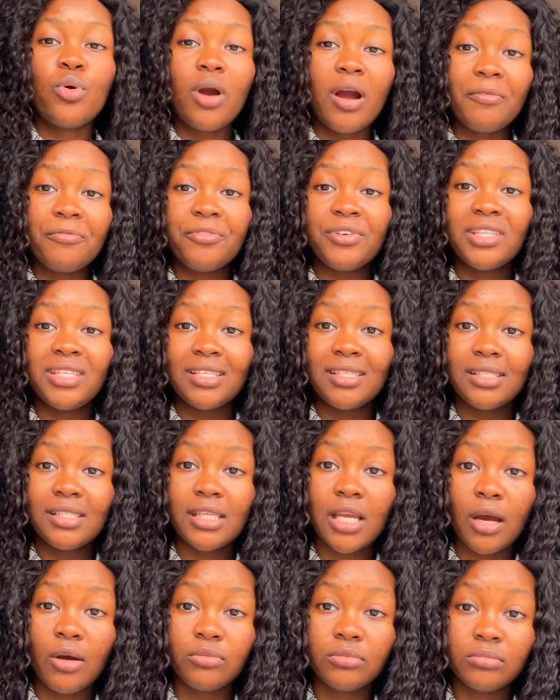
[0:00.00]
I've written
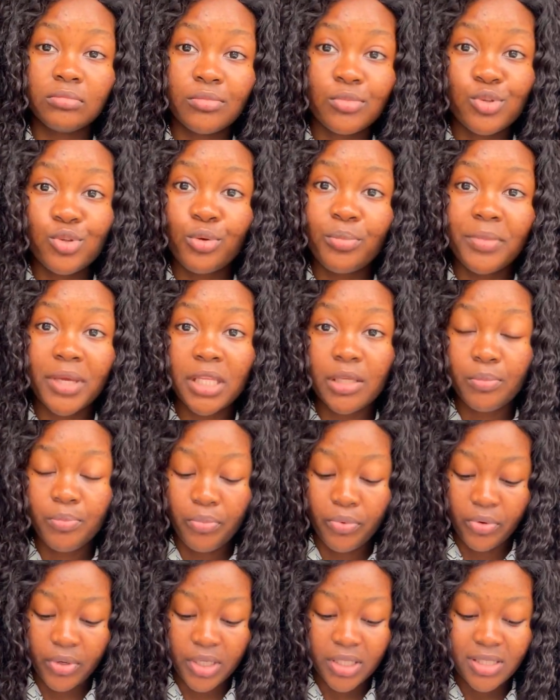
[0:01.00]
down so many
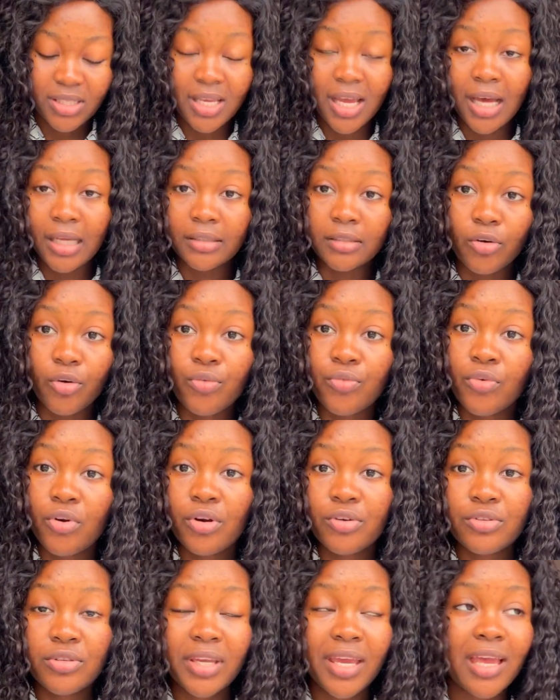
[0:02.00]
points, and of
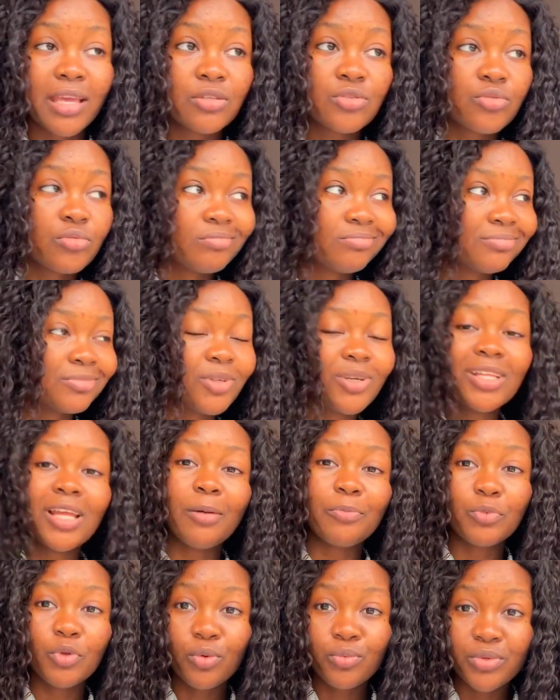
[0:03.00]
course you guys know when
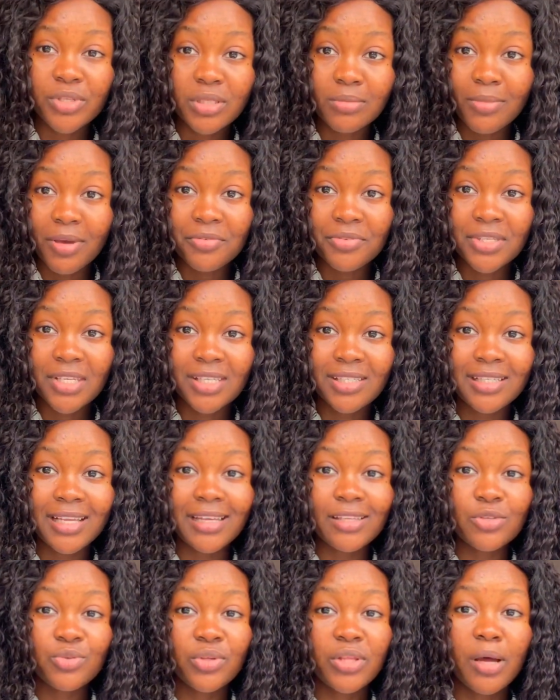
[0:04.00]
I'm done with my research,
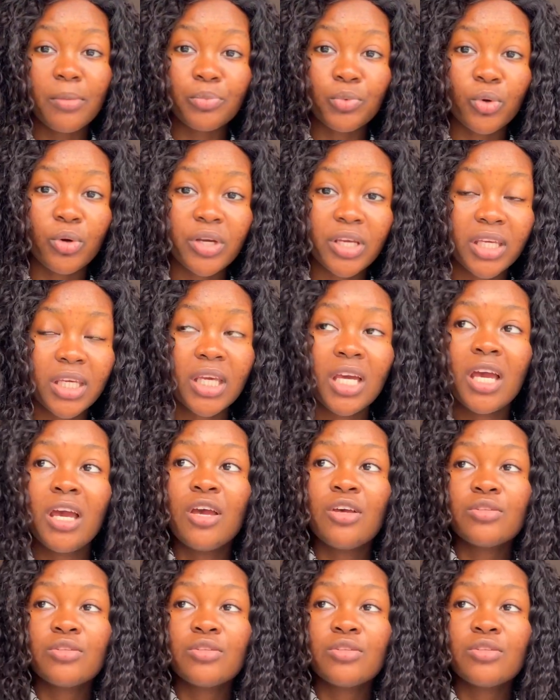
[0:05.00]
like this, when I'm talking,